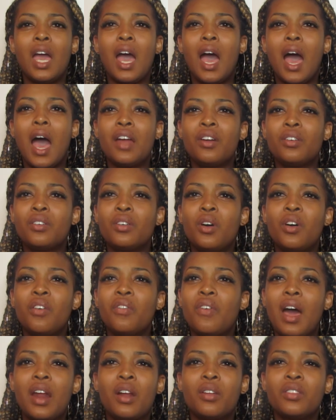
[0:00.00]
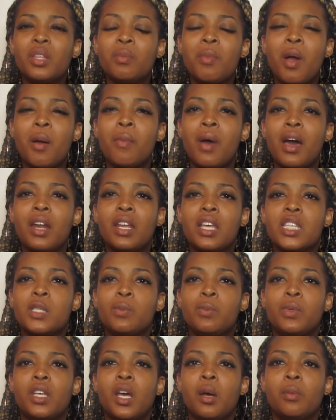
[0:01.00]
I don't think my body has
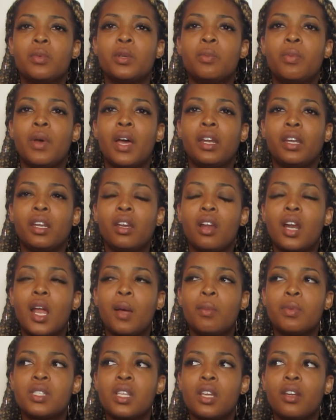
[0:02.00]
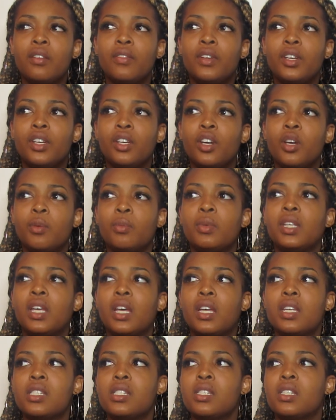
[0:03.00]
become dependent on apple cider vinegar
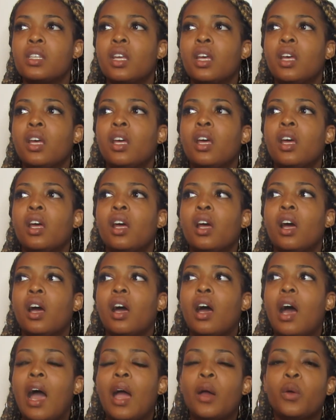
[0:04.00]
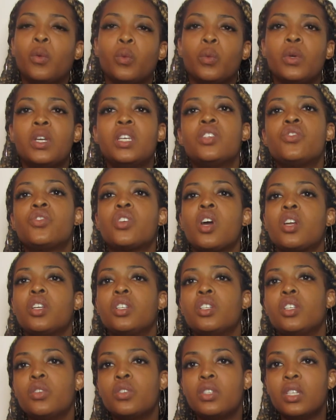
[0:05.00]
because I
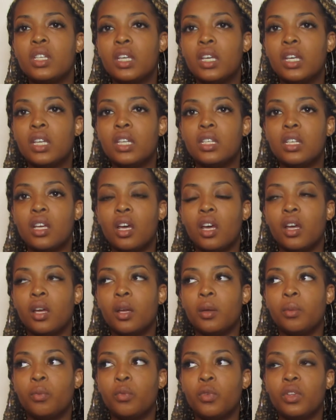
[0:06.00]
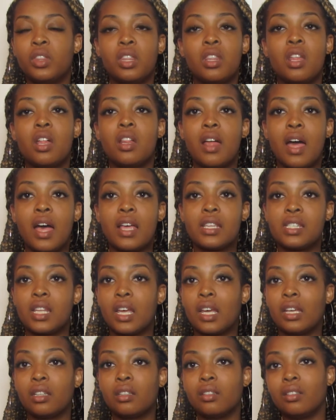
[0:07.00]
restarted using it within the last
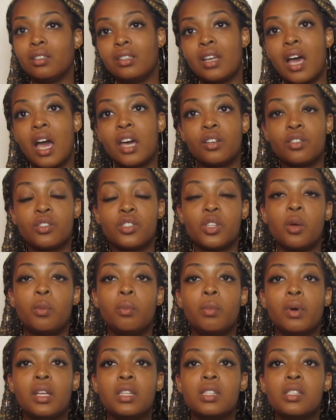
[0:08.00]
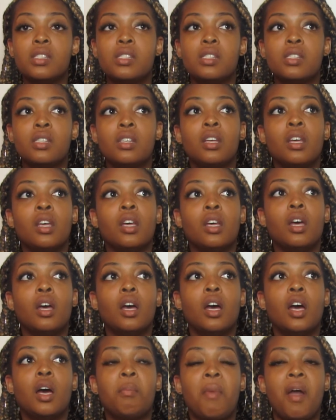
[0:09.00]
like 9 or so months
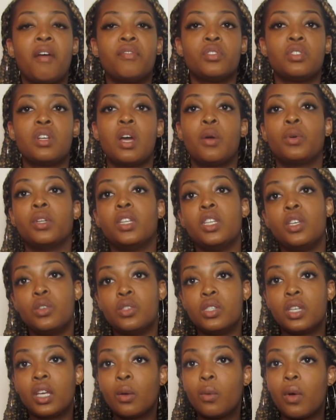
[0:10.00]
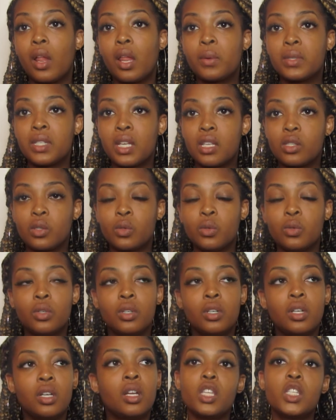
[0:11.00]
after not really using it while I was at
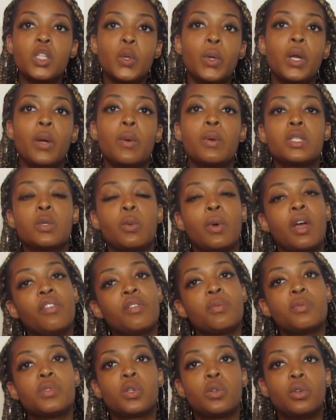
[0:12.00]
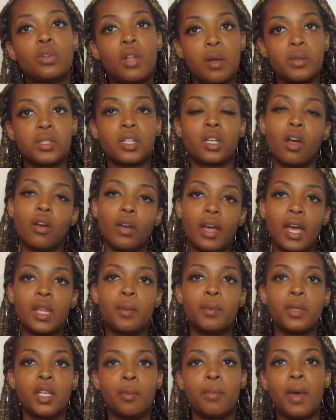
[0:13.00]
school. So when I was away from school, I was like, okay,
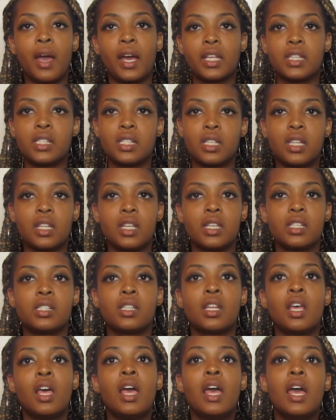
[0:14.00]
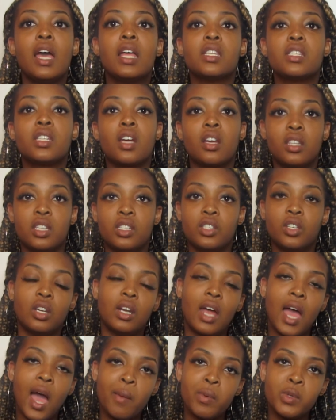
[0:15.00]
let me get back into this and start these good
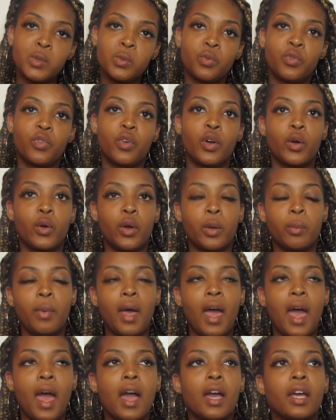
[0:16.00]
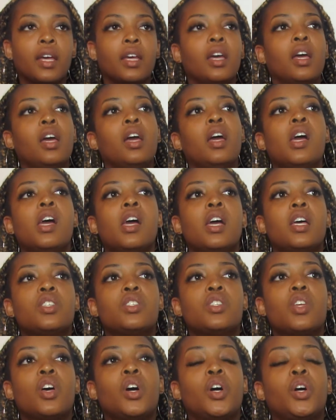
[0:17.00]
habits before going back.
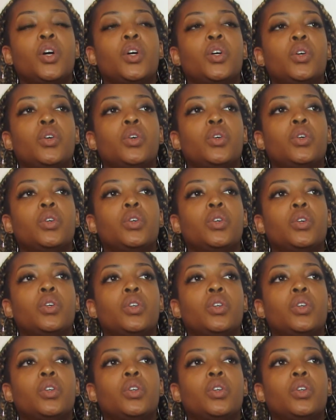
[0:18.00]
So